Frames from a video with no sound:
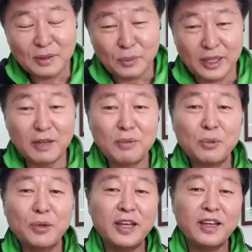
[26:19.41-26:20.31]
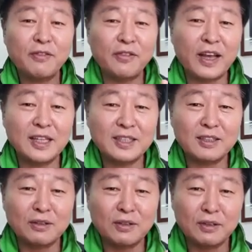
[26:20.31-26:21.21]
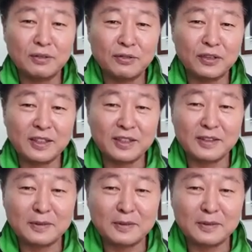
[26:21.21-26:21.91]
Whenever we face the fear,